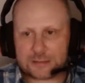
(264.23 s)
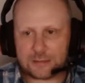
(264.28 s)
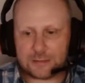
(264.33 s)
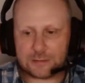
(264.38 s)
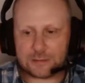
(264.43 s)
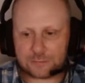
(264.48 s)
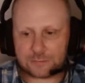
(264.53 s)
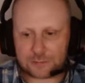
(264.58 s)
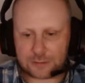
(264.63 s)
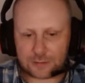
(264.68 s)

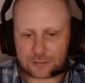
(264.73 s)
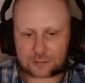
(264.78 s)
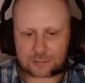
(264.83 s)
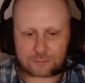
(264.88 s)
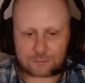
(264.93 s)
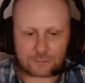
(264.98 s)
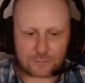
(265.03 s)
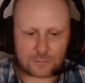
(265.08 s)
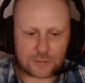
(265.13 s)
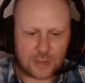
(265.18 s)

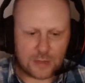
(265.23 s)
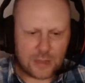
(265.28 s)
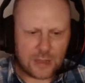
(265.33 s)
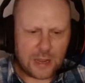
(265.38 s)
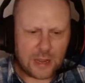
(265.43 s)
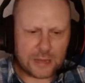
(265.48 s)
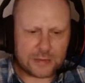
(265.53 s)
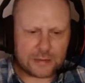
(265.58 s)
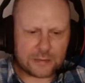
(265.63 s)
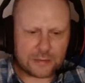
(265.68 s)
And
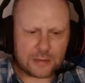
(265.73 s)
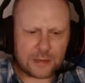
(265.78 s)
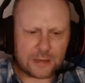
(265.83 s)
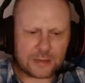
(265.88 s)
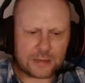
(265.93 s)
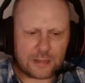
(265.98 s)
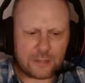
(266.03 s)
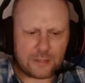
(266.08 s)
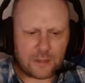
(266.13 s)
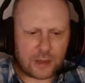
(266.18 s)

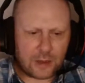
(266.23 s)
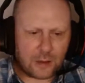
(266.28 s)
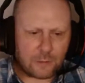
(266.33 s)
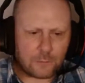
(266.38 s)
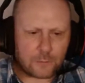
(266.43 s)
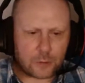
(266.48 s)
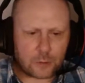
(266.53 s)
in that I'm